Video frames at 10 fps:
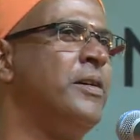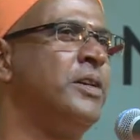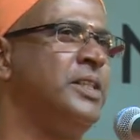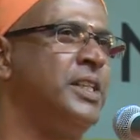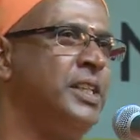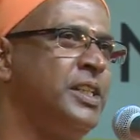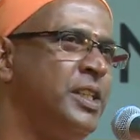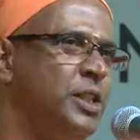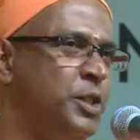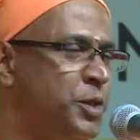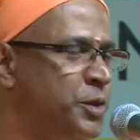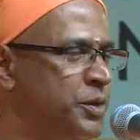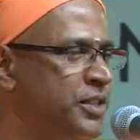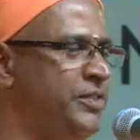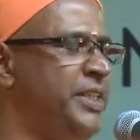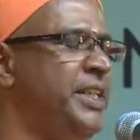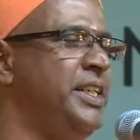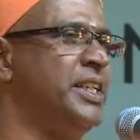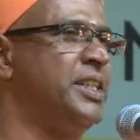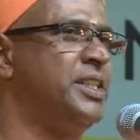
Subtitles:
the youth of India.